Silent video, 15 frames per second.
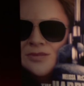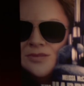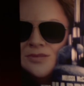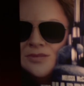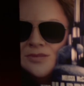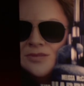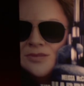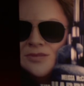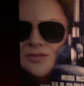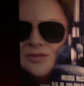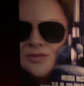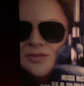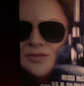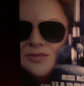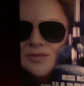
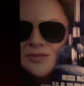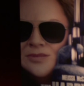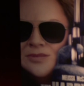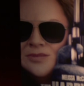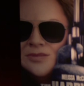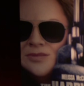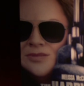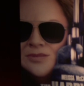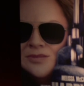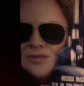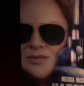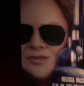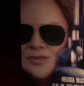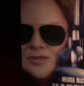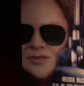
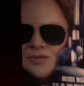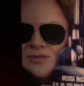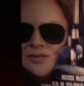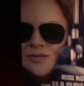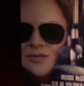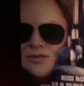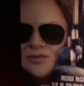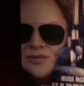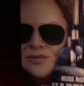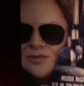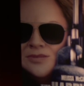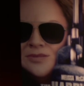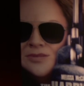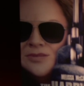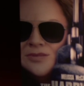
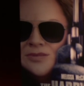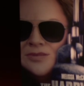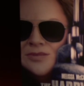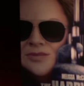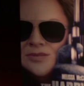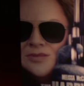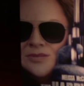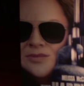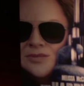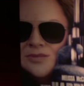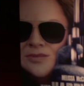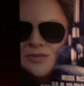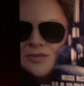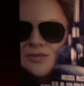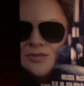
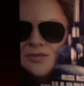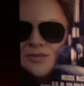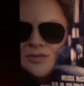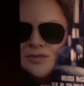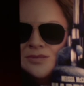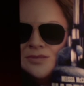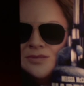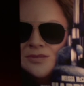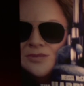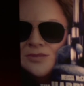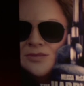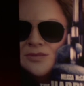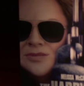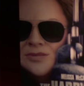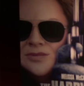
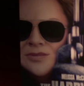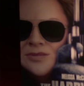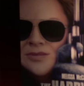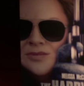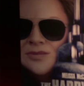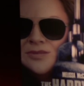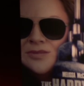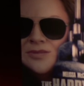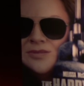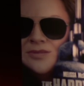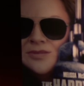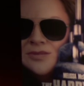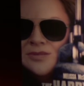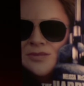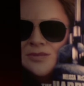
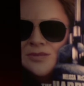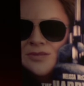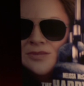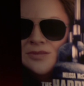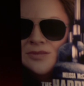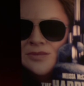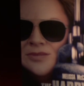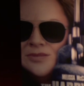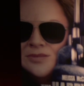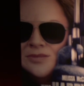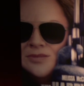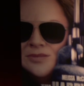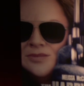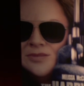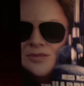
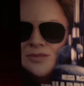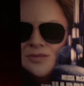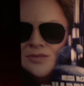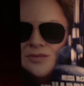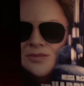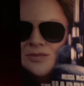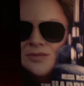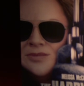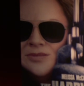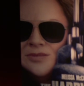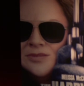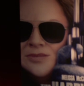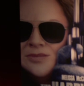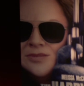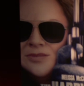No words are spoken by the person on screen.